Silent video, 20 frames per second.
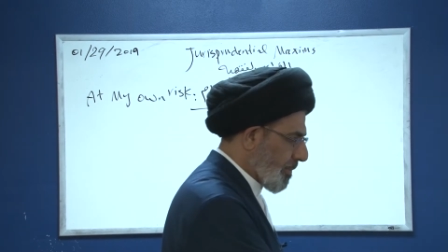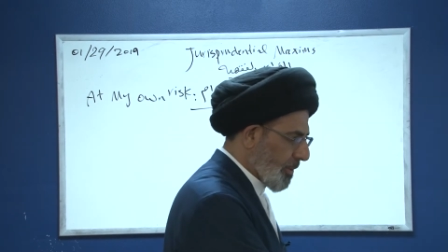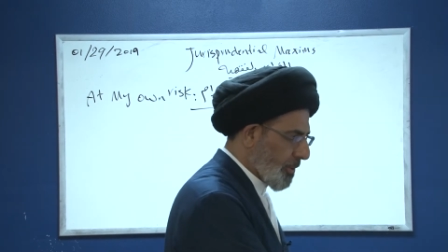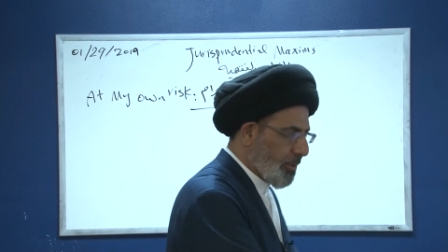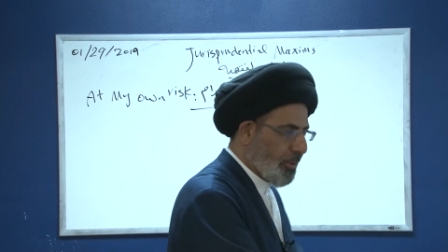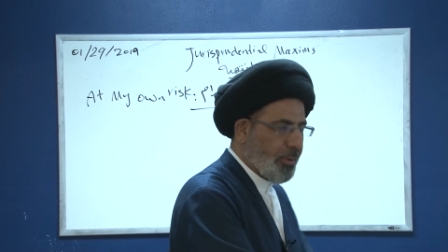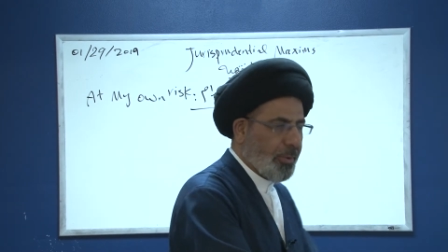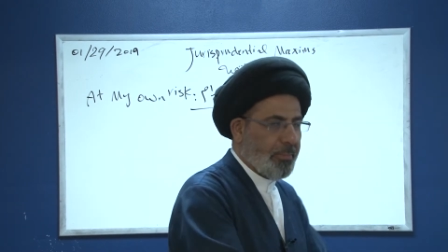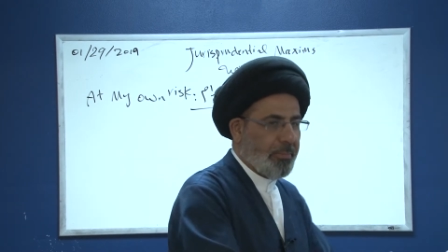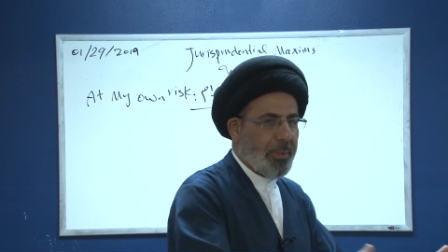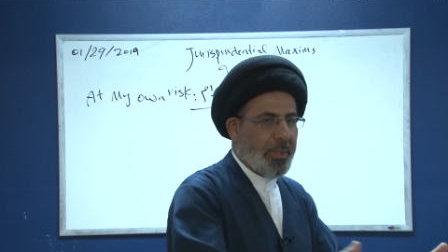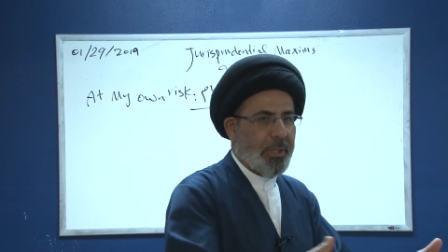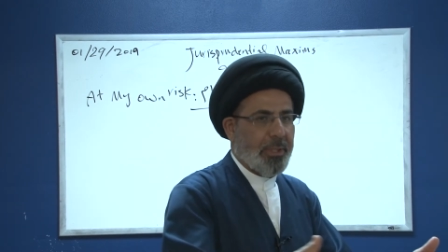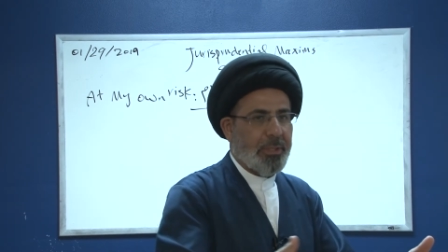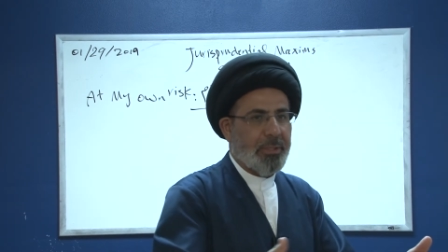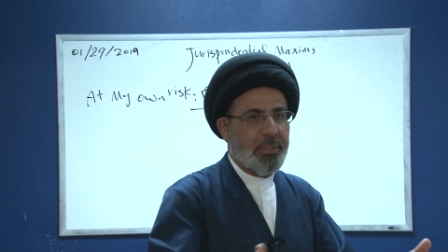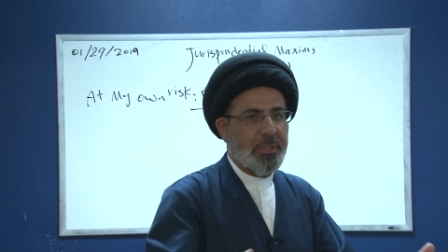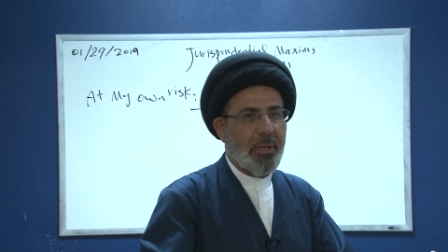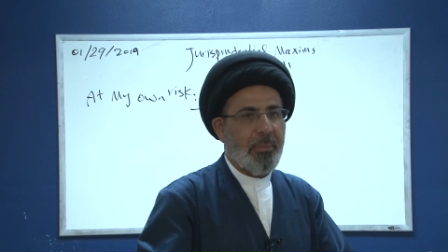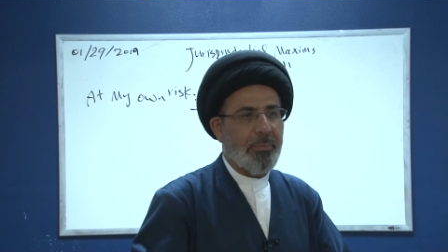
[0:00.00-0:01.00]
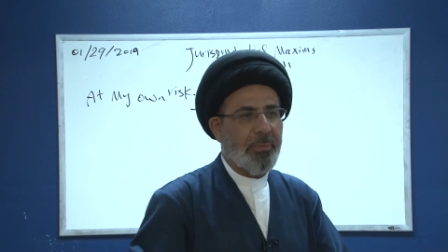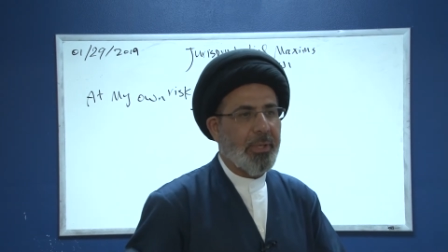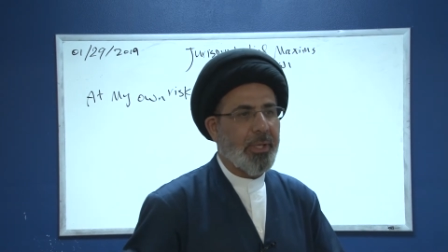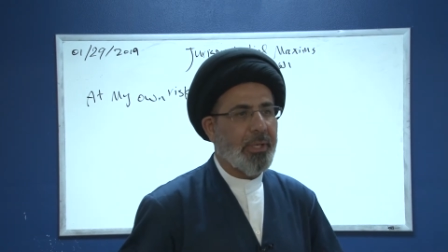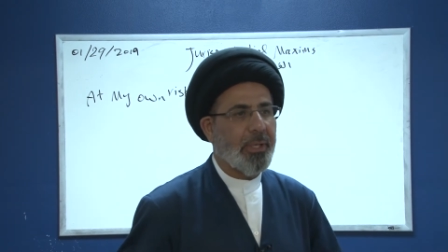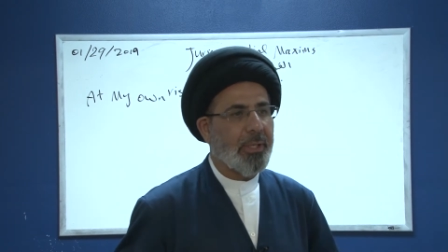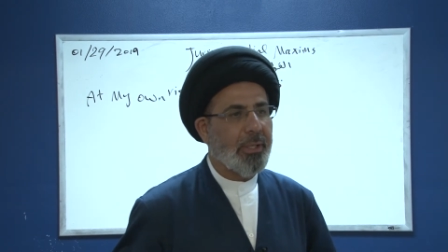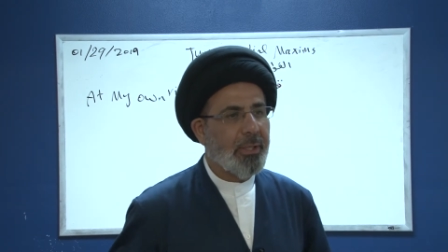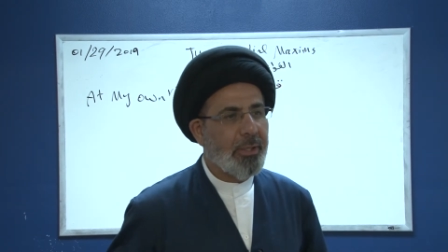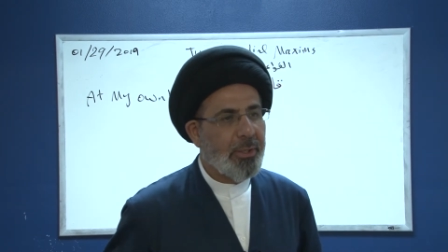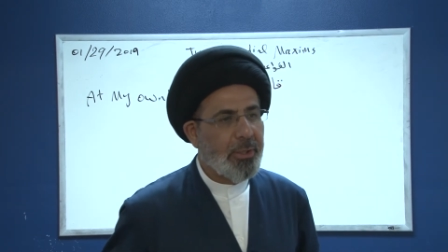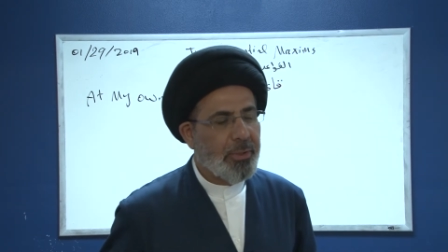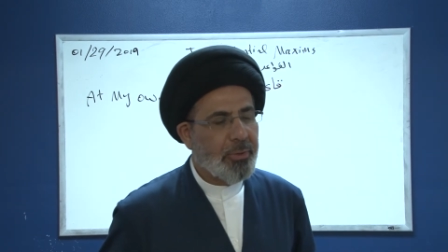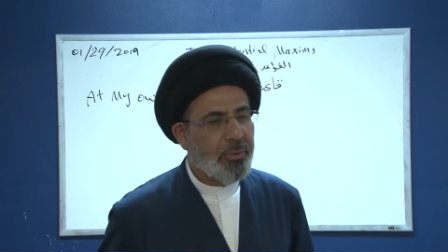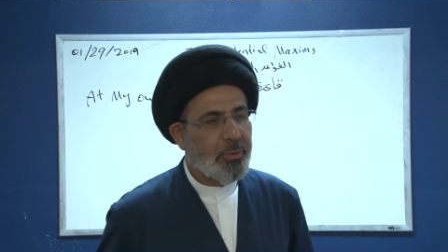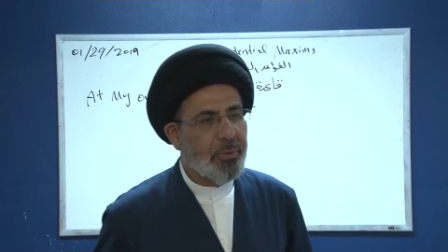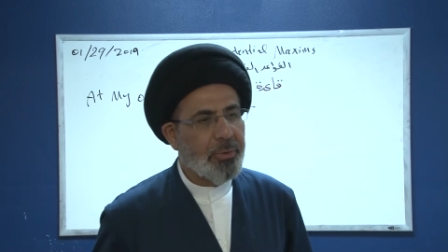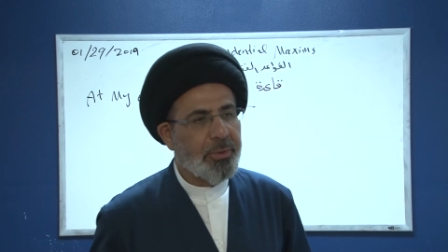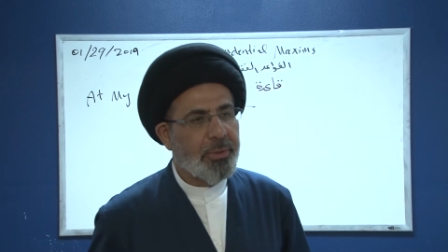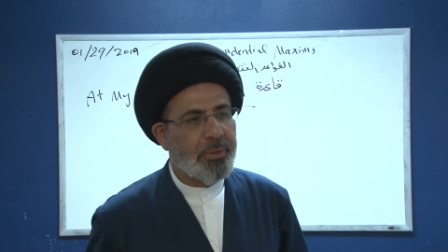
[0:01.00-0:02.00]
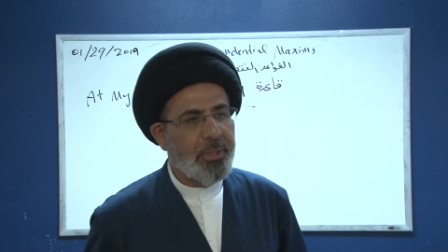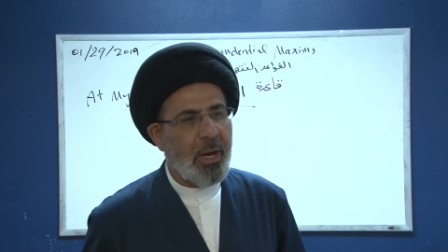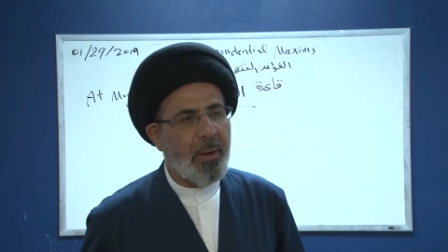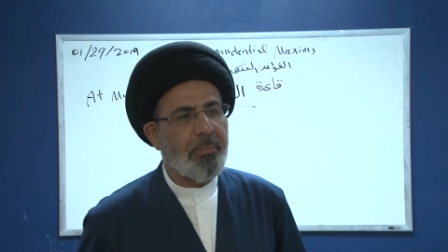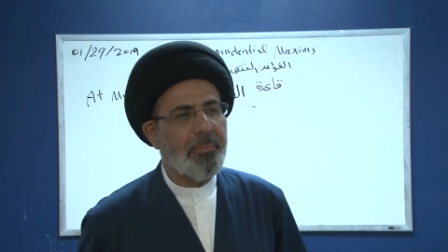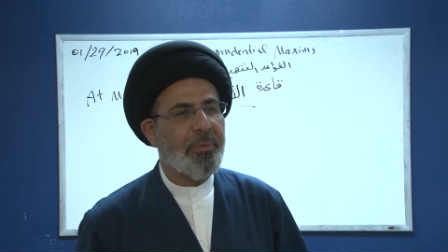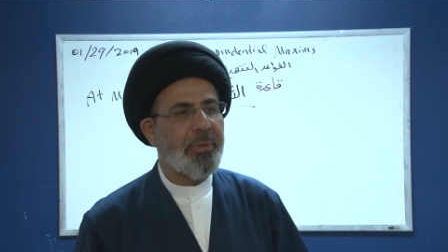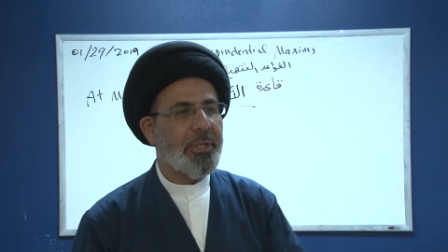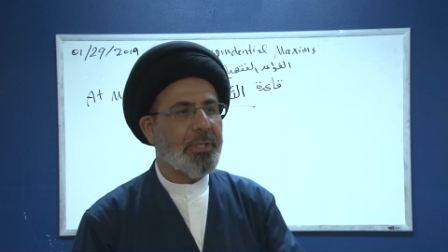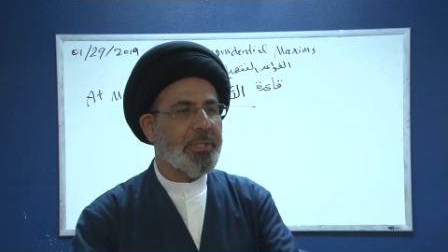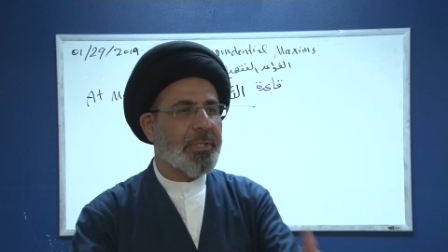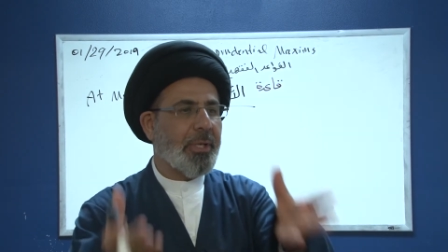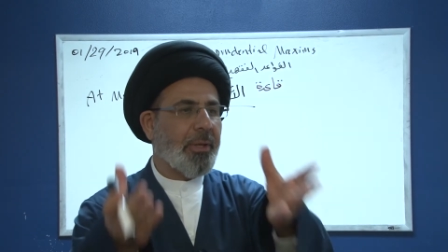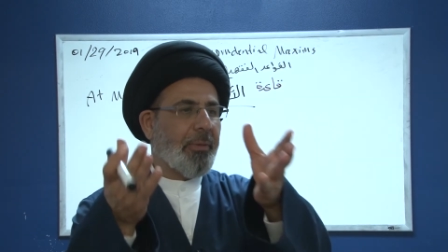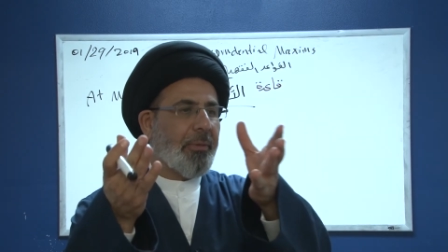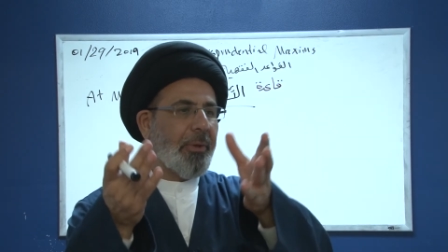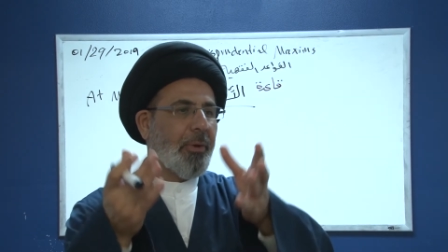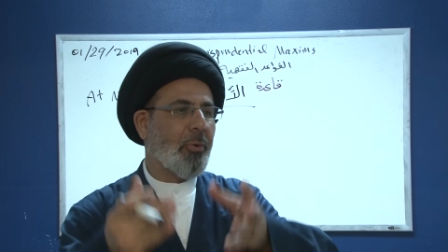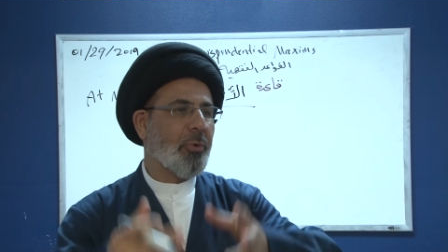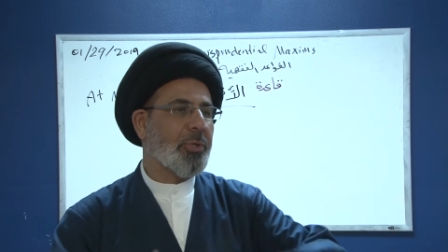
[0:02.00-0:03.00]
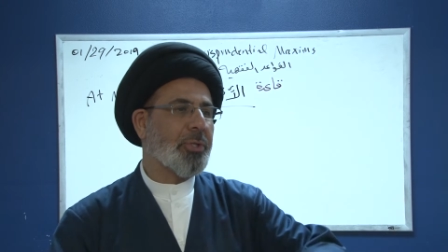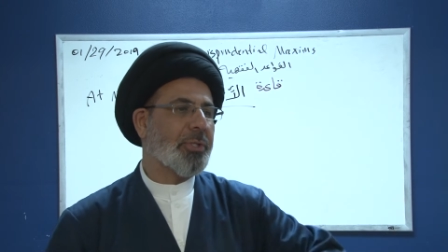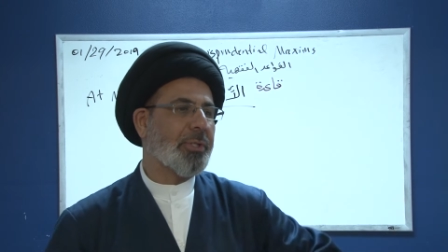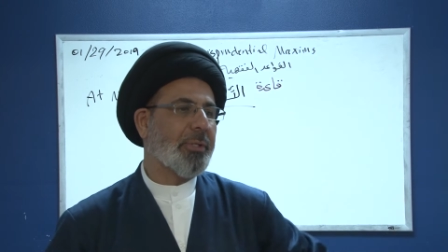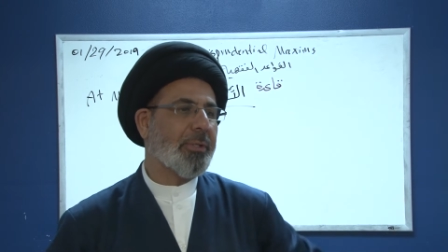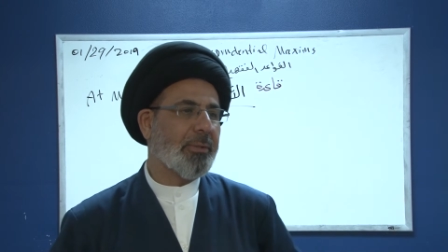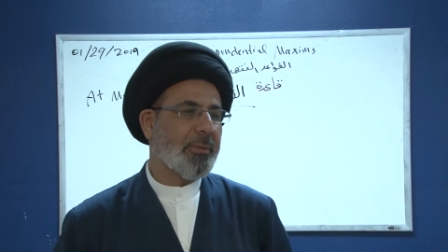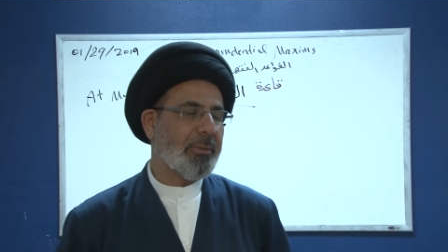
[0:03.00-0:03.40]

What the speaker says: it could be something, to dump this in the ocean.